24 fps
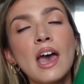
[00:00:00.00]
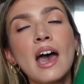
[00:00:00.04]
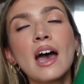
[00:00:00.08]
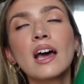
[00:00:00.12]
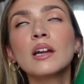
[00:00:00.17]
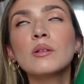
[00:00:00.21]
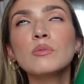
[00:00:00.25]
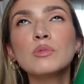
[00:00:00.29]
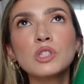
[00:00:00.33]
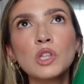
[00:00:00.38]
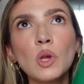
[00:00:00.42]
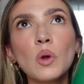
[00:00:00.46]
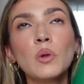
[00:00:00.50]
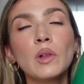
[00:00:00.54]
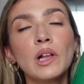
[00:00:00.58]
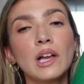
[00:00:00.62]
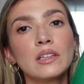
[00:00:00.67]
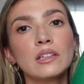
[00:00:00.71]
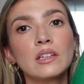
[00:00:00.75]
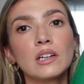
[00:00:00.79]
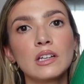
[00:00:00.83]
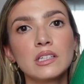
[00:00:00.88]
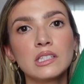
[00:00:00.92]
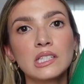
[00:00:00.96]
and I'm so
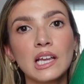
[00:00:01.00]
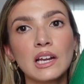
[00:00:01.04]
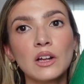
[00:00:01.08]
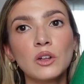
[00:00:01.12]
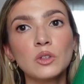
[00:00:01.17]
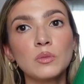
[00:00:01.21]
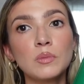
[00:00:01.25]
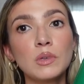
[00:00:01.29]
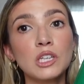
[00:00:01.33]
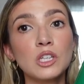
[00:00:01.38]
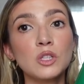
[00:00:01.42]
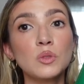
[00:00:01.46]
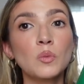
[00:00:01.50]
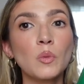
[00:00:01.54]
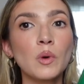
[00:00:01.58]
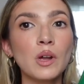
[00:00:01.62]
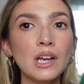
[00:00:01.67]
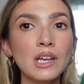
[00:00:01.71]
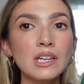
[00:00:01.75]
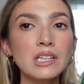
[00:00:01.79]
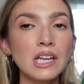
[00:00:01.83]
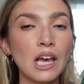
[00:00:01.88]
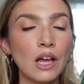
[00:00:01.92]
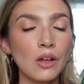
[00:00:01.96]
glad that I settled because when
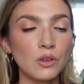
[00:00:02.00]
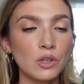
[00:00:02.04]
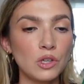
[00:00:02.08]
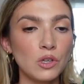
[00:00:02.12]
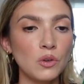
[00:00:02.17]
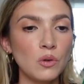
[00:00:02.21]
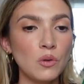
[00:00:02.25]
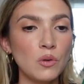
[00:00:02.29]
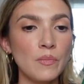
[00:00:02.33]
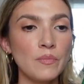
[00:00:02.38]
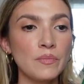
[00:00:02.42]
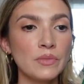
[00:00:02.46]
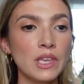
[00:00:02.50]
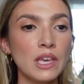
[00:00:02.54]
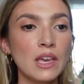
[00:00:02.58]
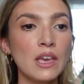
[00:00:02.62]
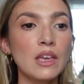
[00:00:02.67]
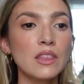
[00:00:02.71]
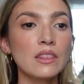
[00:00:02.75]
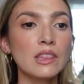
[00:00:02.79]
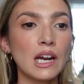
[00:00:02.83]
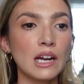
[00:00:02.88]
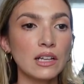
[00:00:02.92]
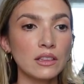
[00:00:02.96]
I tell you
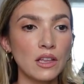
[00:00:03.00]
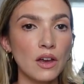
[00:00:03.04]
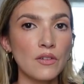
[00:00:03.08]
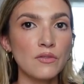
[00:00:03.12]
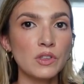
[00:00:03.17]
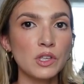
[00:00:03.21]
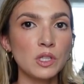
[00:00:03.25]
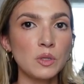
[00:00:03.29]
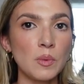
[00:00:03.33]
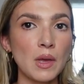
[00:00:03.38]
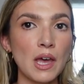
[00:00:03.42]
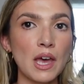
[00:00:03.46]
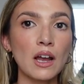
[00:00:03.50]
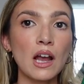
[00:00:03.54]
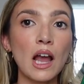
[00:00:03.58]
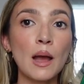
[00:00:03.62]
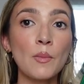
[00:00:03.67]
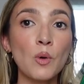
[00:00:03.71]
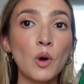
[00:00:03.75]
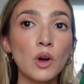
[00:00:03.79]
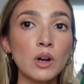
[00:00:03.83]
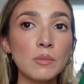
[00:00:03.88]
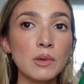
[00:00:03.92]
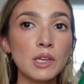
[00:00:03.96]
that I love this bag, I
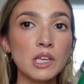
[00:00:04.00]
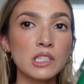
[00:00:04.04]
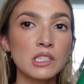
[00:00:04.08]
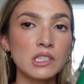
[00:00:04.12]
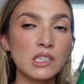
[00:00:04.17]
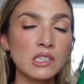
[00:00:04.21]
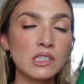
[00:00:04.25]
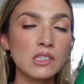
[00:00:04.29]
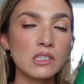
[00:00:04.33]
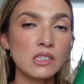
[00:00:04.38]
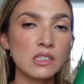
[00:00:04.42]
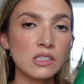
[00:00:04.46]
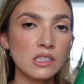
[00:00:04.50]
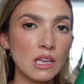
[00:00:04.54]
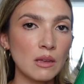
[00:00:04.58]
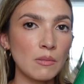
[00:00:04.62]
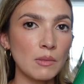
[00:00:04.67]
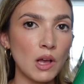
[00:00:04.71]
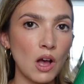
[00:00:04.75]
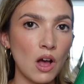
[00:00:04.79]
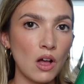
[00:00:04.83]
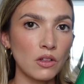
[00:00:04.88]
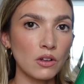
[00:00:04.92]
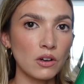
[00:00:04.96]
bought it because it's the same
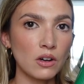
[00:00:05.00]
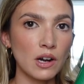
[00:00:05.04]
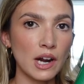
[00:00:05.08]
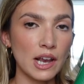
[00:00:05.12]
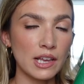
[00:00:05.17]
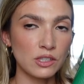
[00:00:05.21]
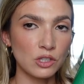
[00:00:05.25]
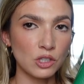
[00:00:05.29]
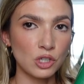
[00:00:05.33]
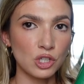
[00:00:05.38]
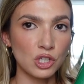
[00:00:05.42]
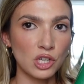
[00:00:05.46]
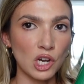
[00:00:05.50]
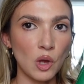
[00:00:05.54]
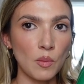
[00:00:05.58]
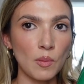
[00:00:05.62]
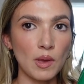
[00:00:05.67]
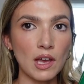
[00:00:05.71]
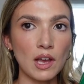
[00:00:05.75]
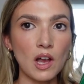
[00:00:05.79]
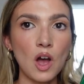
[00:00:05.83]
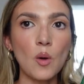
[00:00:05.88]
color as the Chanel bag.